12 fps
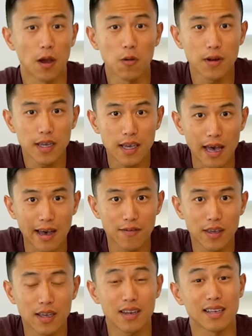Now, the
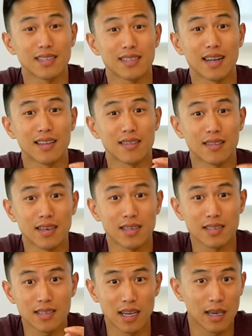only caveat is
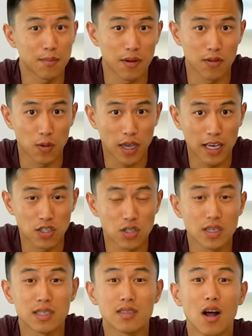that this type of
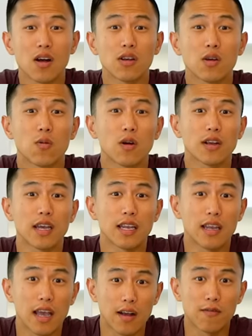location is not gonna
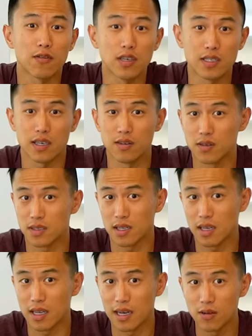work in every
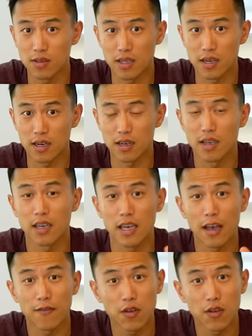single city out there.